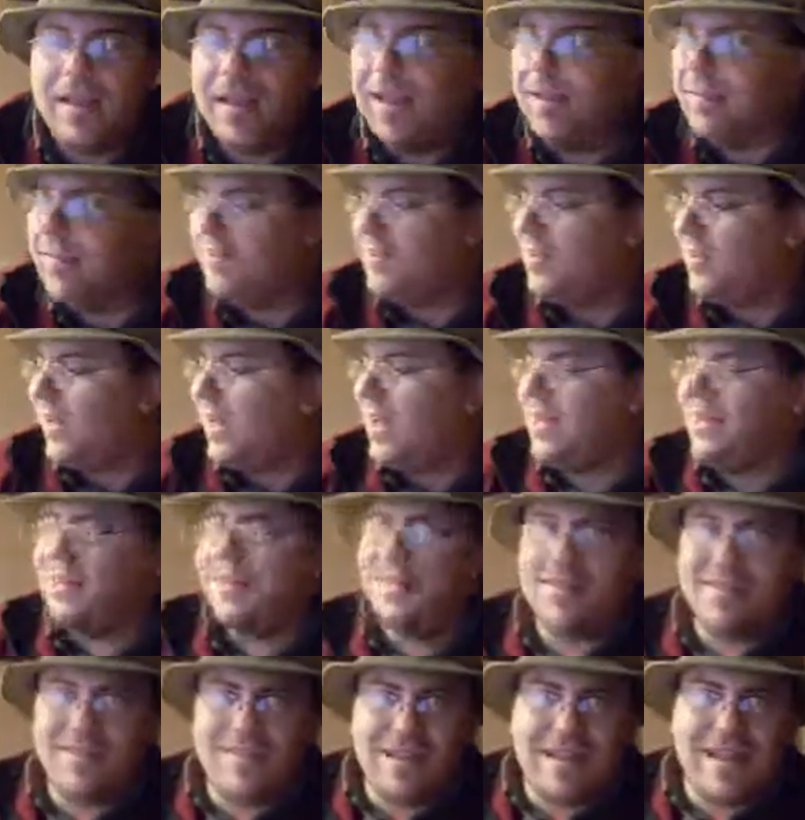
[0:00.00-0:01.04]
I designed
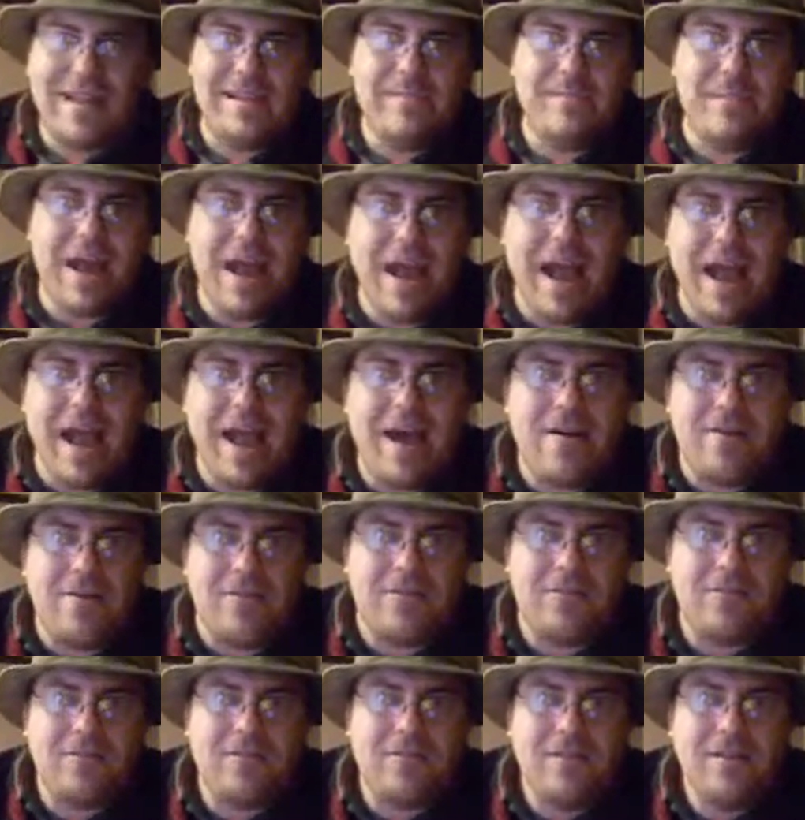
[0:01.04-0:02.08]
this thing in my
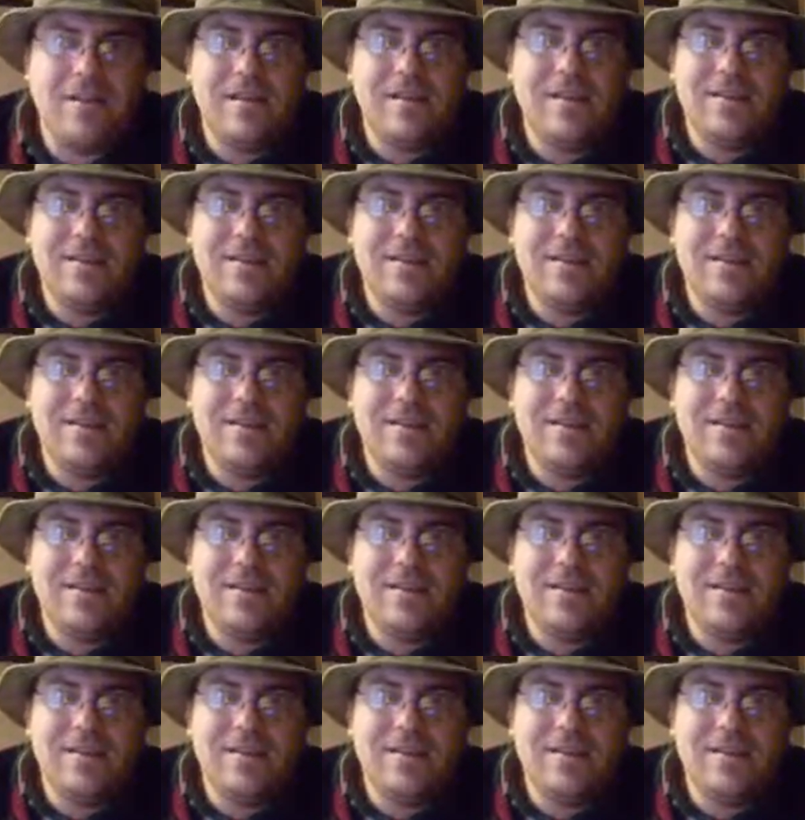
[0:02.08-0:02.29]
house.